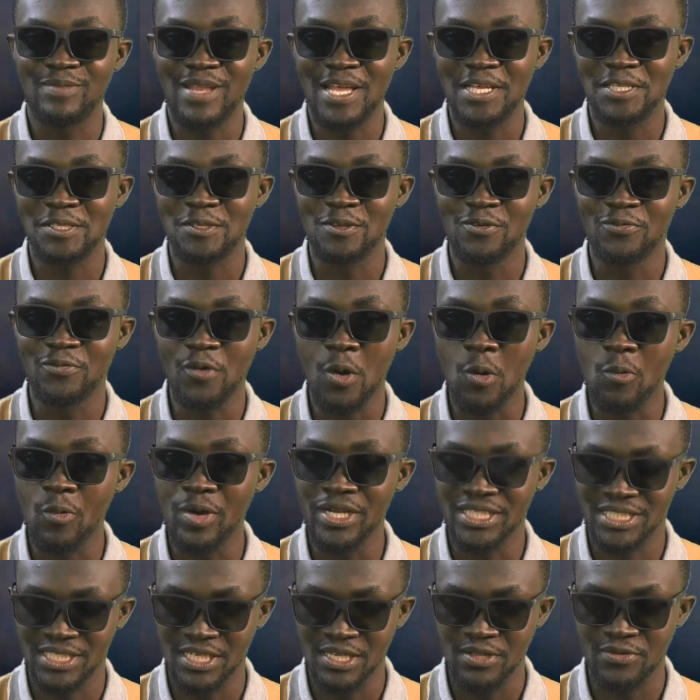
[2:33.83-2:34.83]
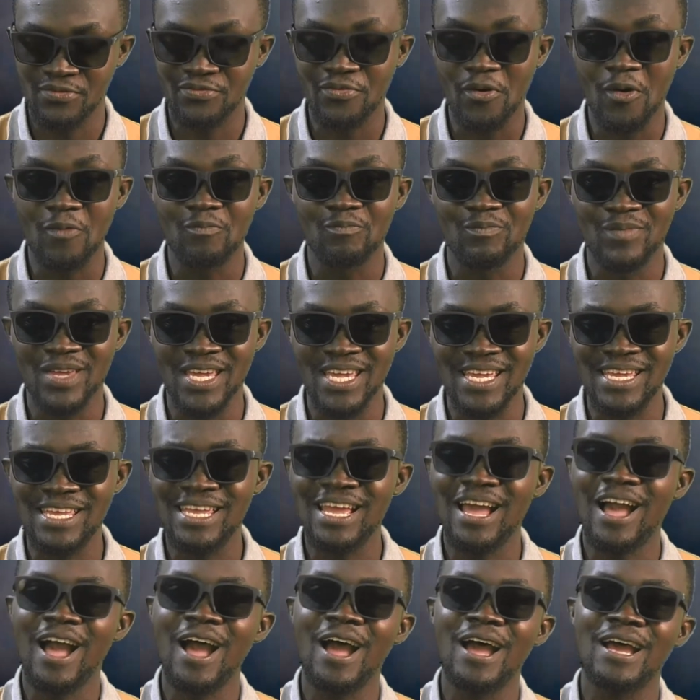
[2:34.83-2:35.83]
bless you for waiting for
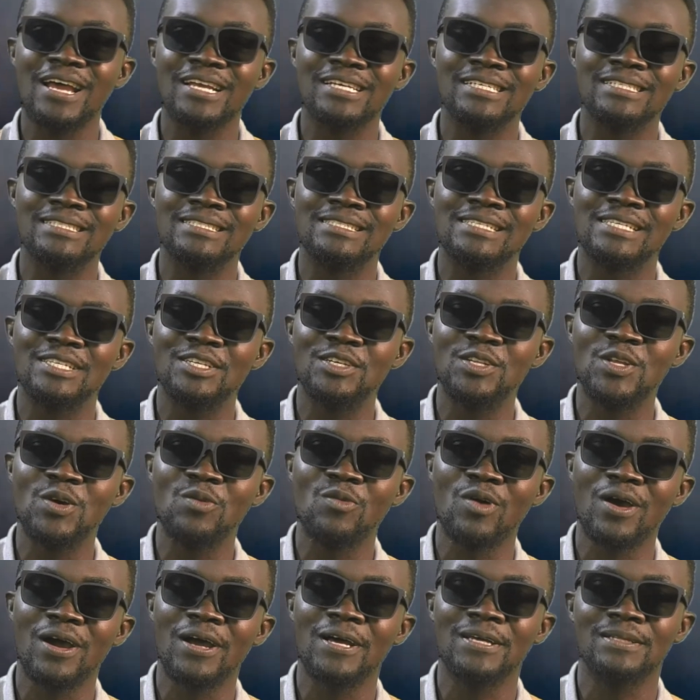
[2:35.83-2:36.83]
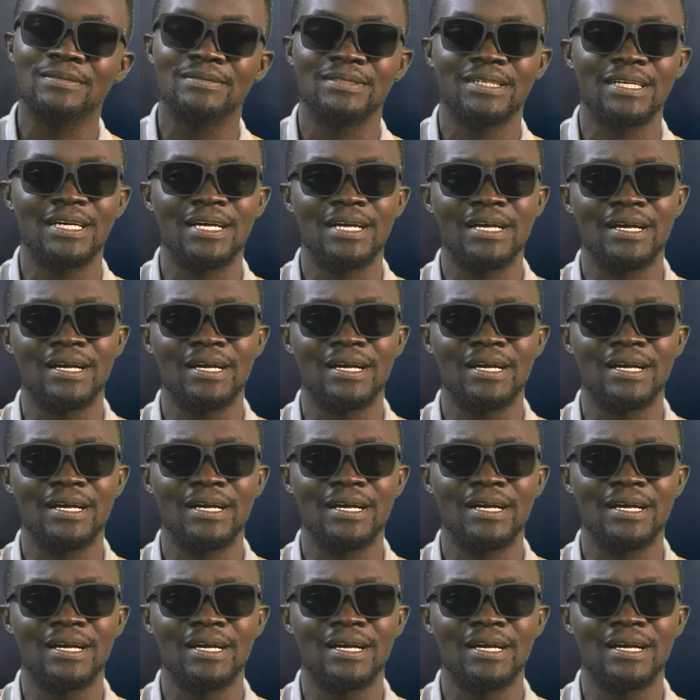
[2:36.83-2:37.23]
me. And you know what?